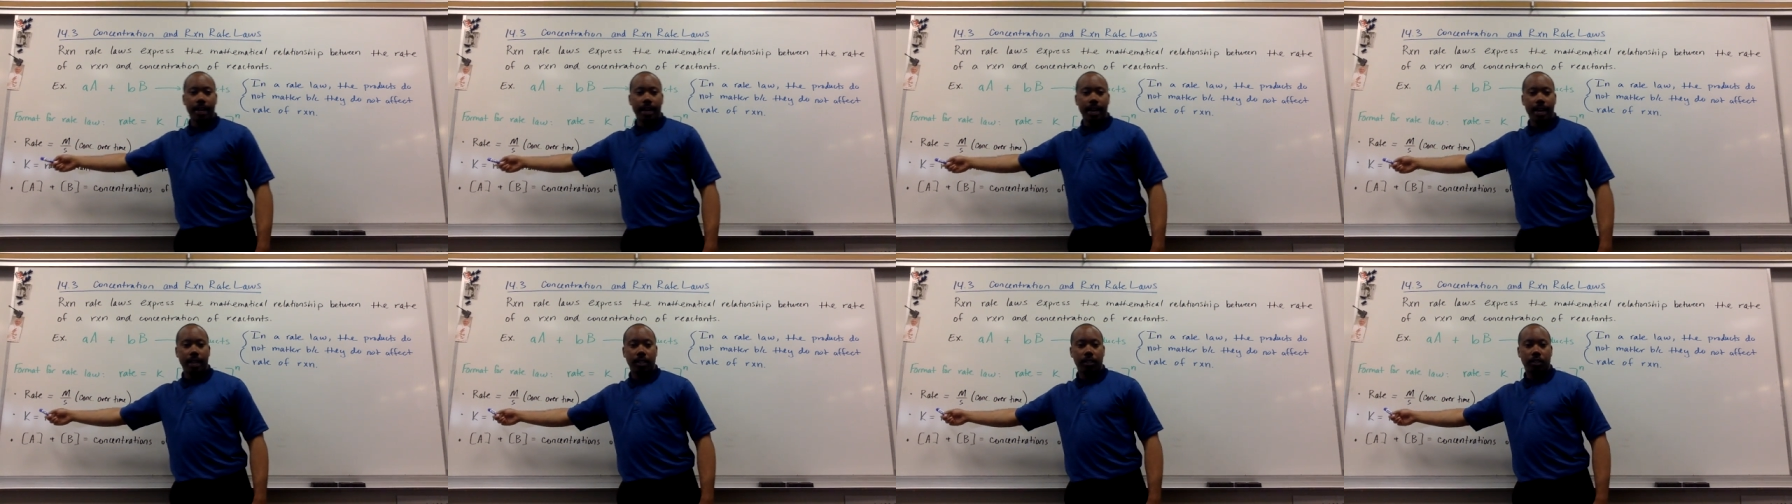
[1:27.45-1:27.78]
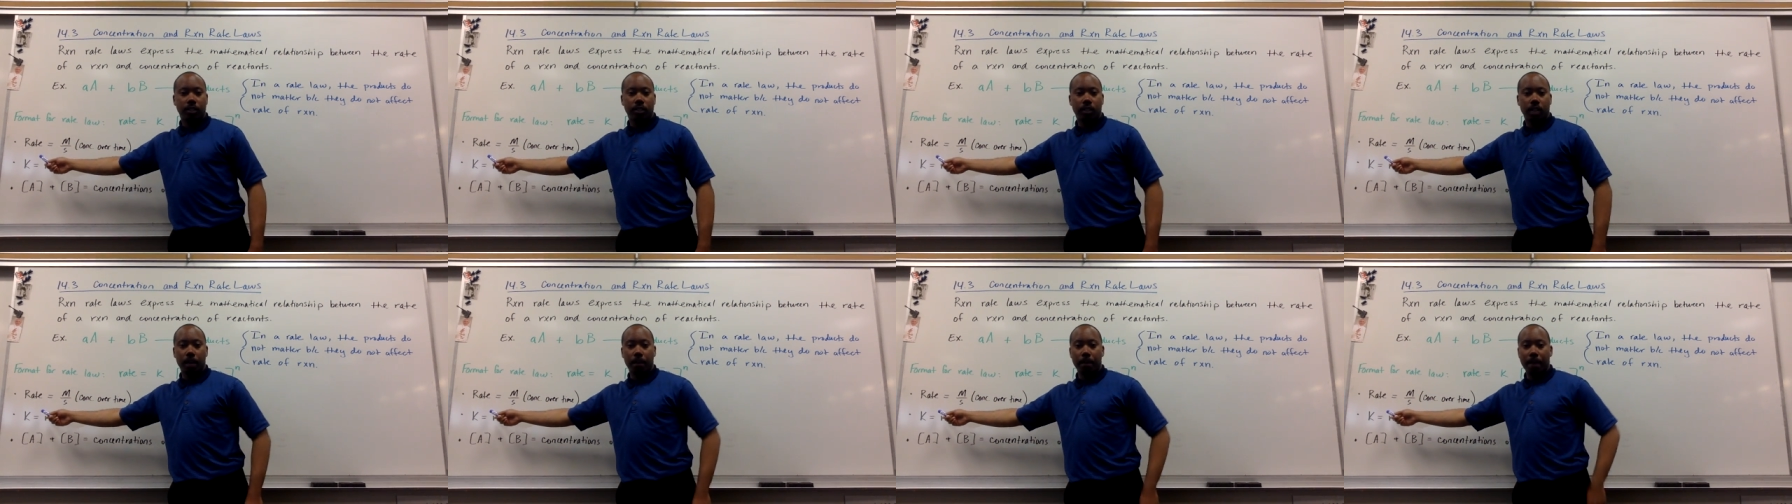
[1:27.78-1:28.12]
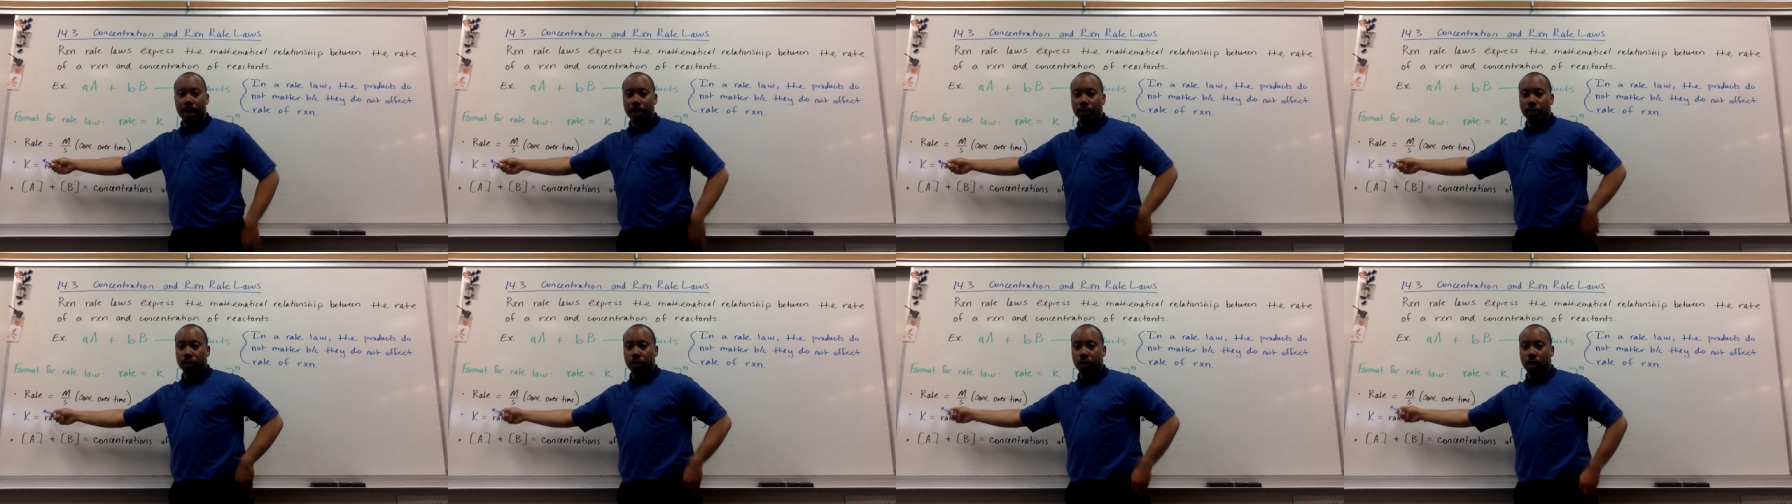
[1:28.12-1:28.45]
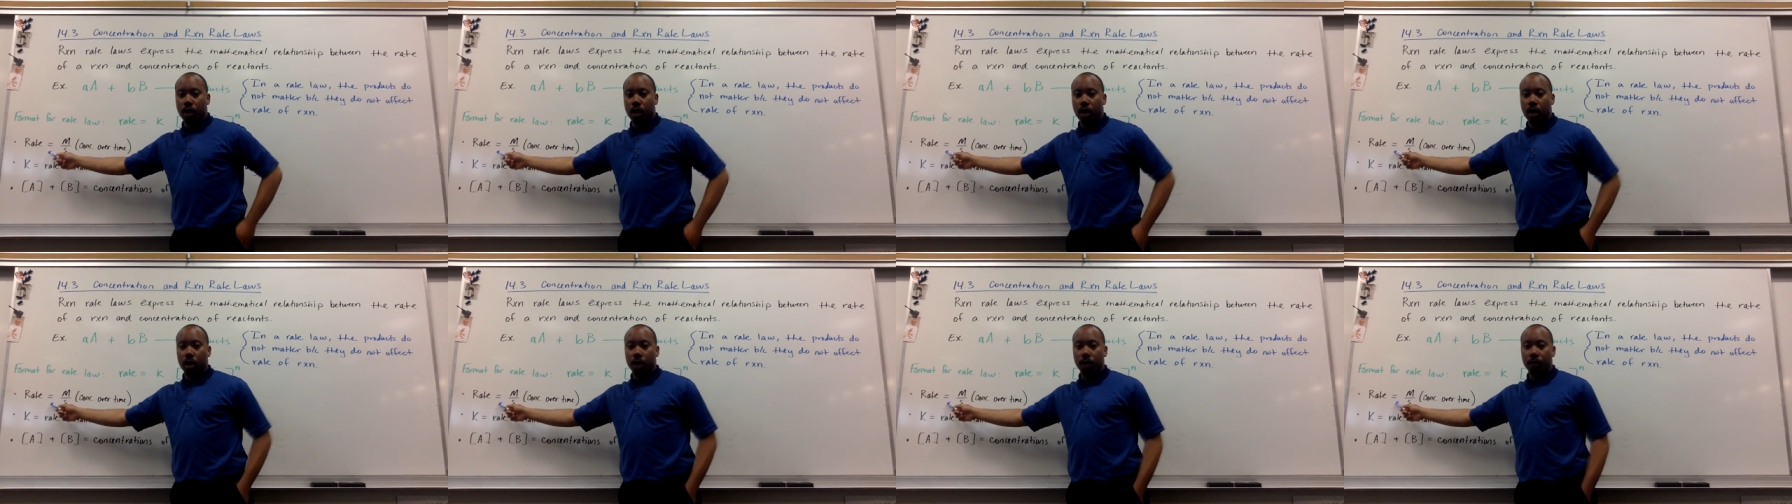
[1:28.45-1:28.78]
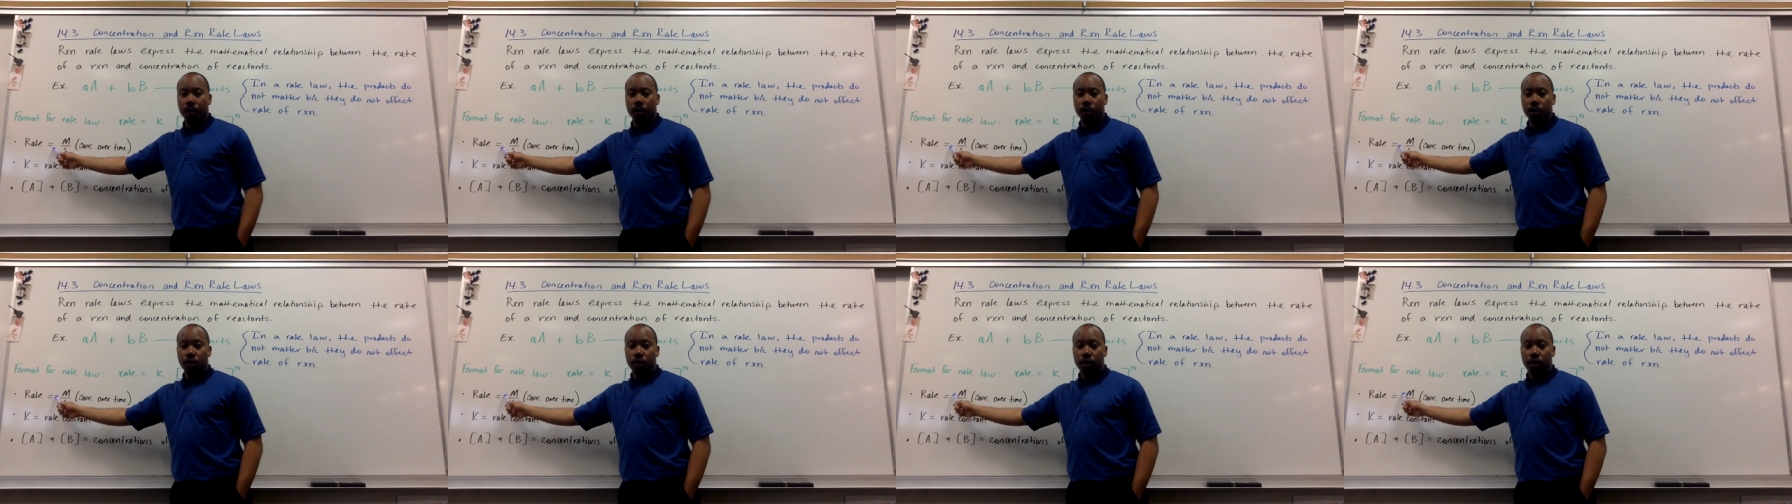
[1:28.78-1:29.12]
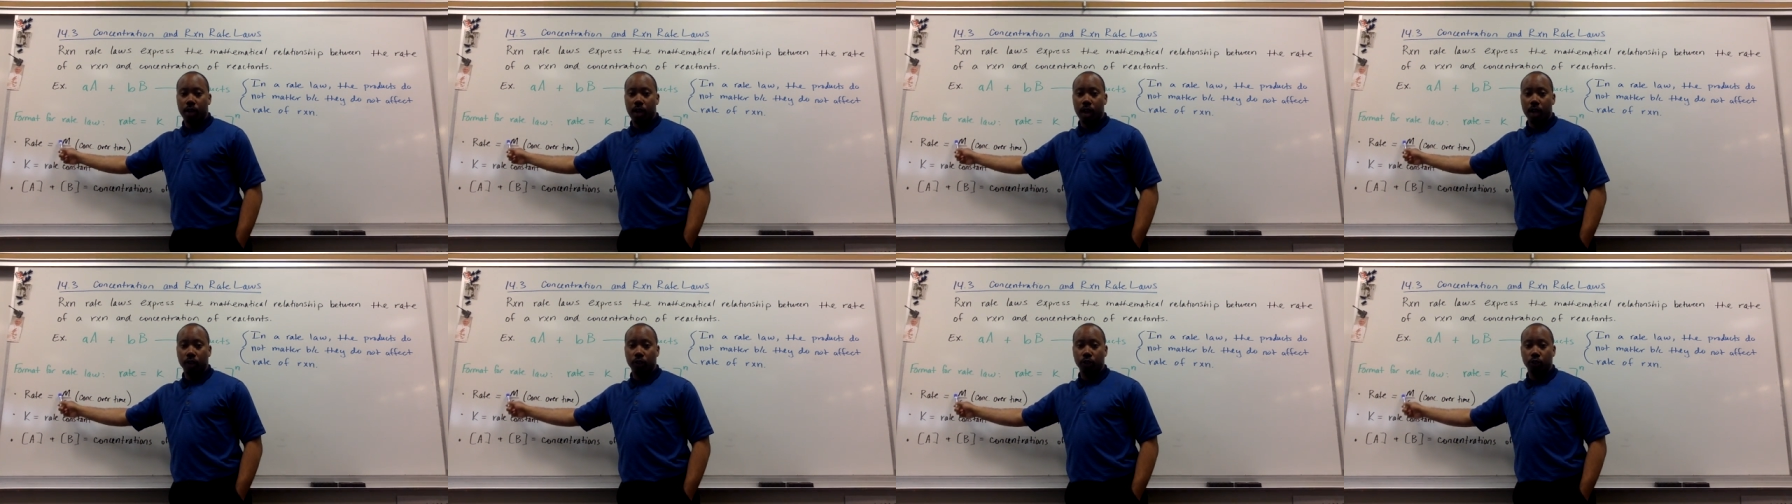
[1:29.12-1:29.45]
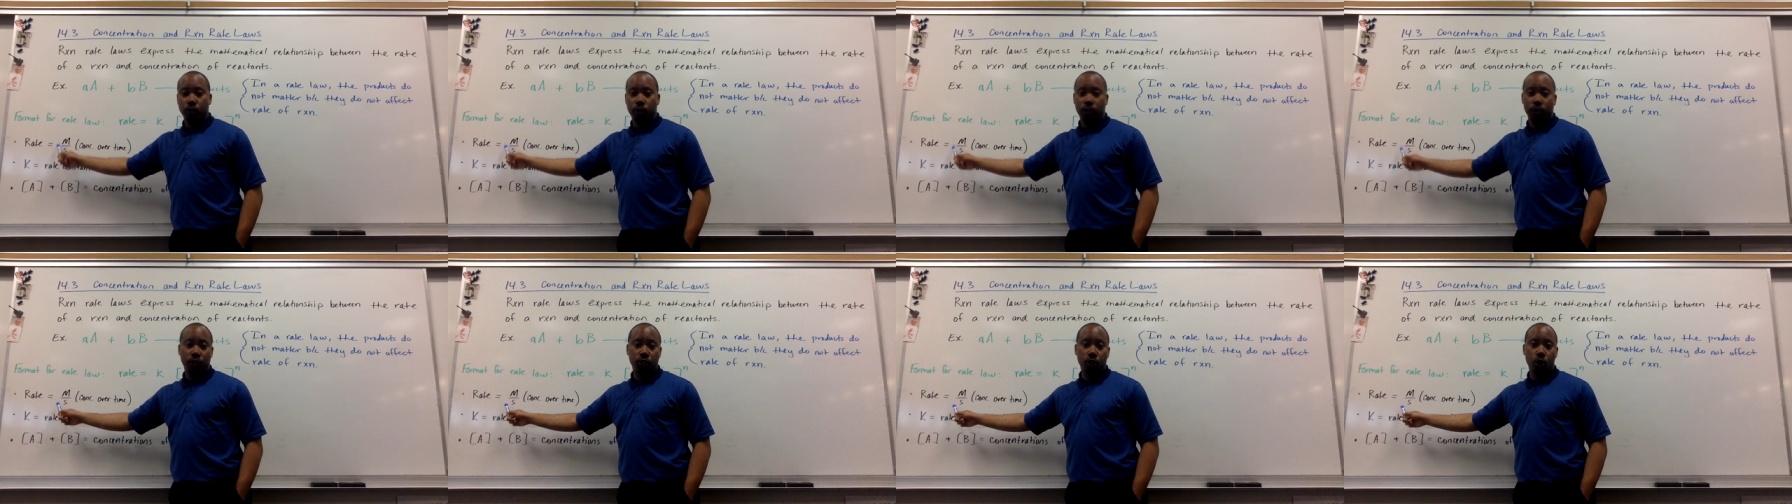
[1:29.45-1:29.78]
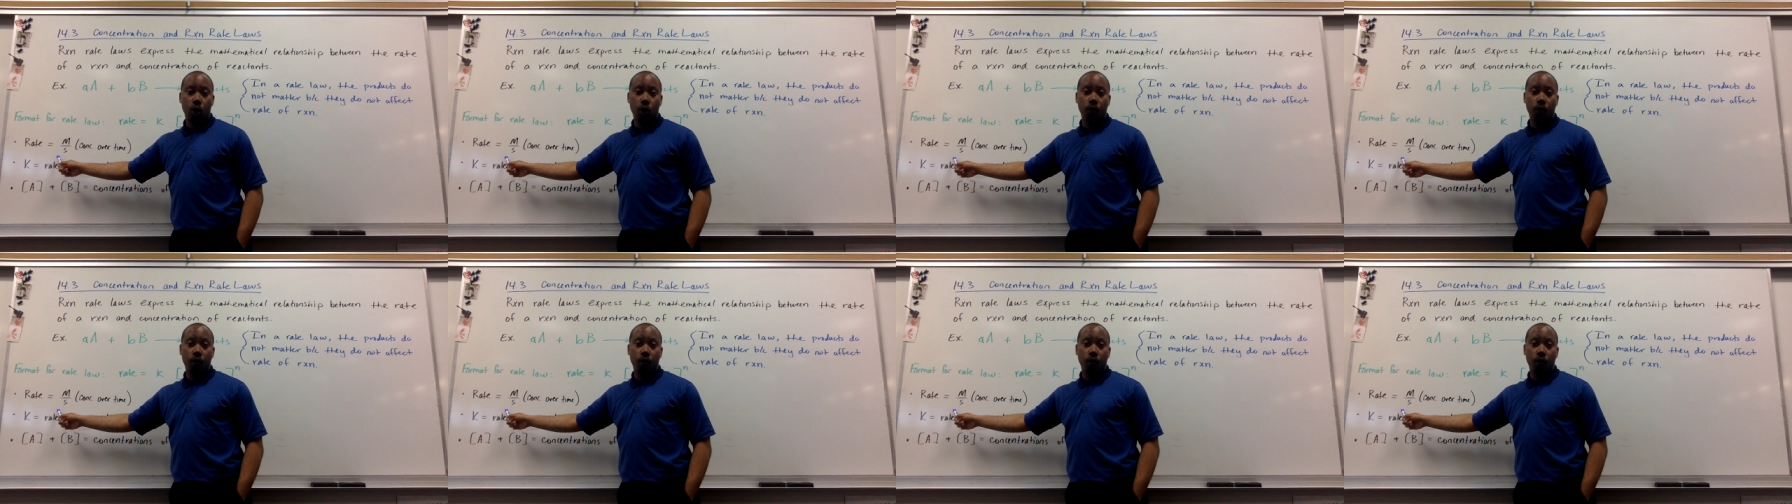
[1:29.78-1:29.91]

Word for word: It's a measure of your concentration